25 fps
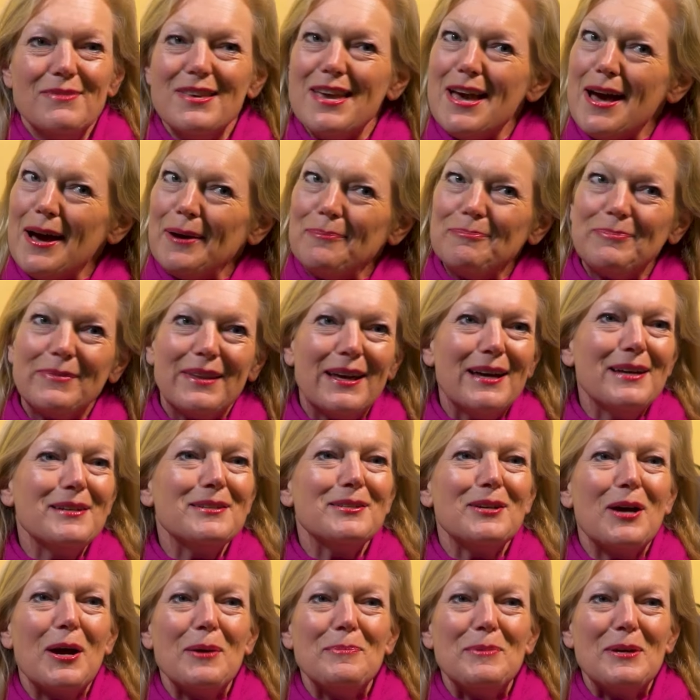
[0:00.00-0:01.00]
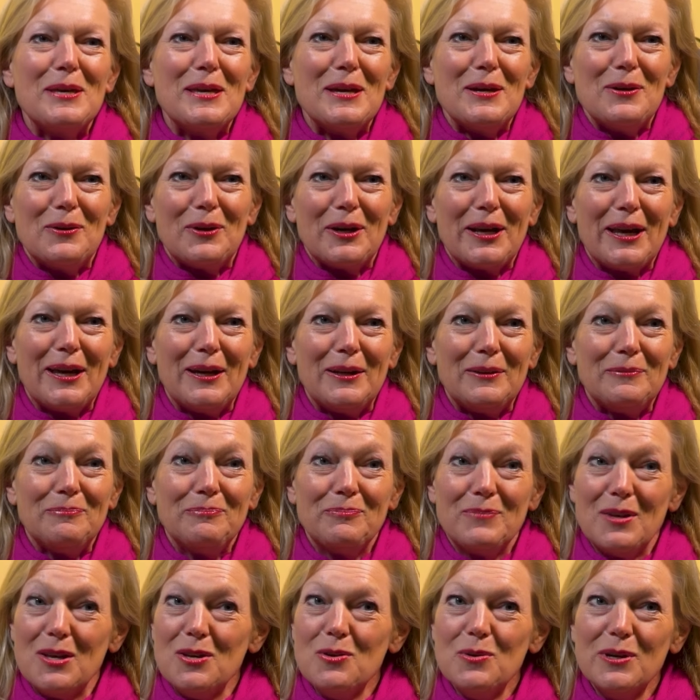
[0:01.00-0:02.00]
Yeah, that time of year again.
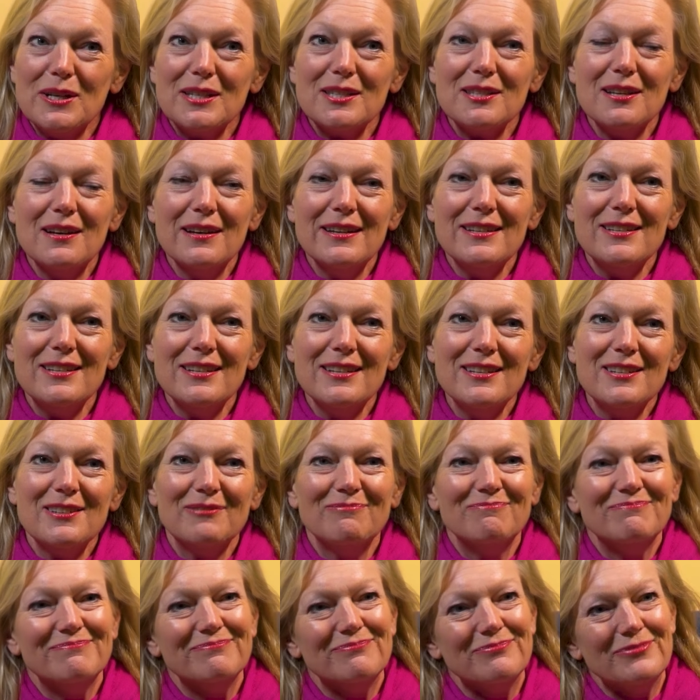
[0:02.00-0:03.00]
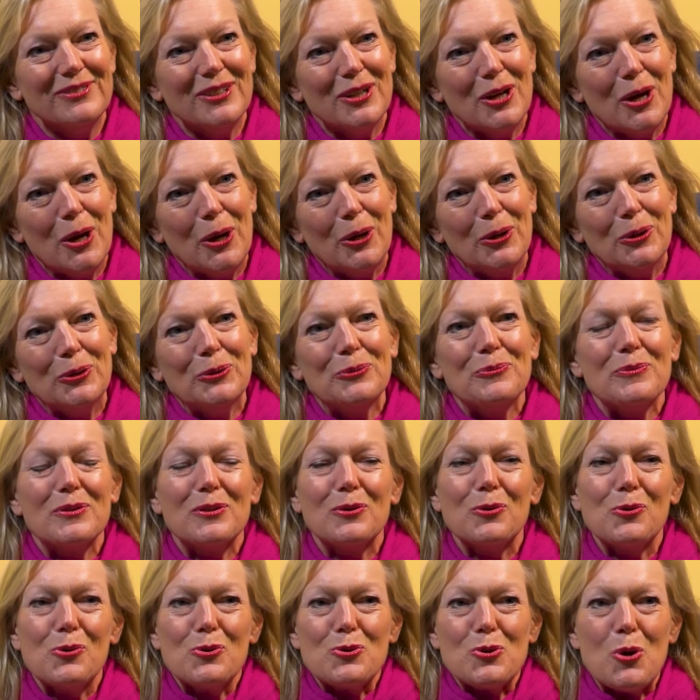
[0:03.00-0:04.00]
You excited? No,
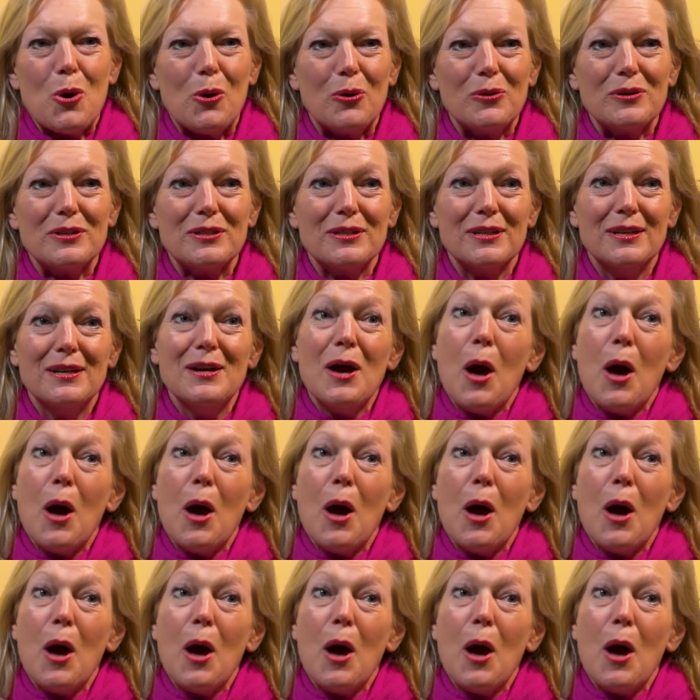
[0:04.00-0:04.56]
thought not.